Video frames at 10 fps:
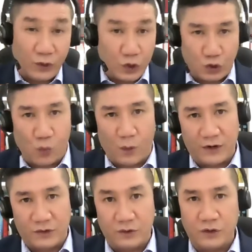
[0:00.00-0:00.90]
what you don't
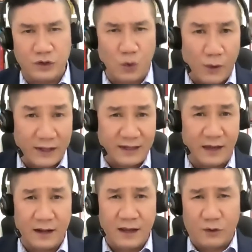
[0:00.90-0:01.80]
want to do. You don't want to
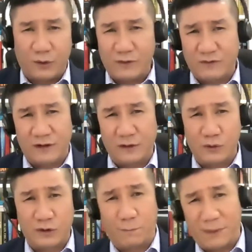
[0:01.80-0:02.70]
get, go down to the
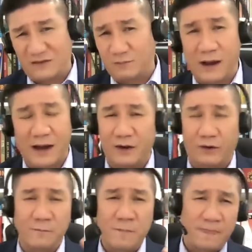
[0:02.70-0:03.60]
local Best Buy
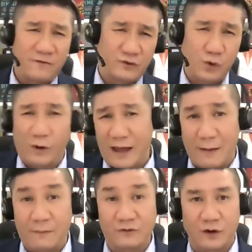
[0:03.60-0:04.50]
or just go on
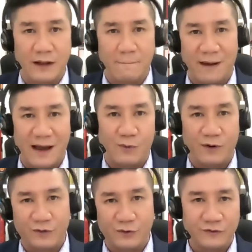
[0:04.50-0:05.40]
Amazon and buy
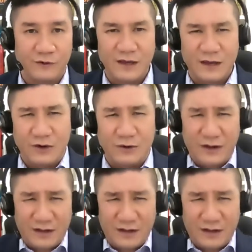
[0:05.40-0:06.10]
one of those, you know,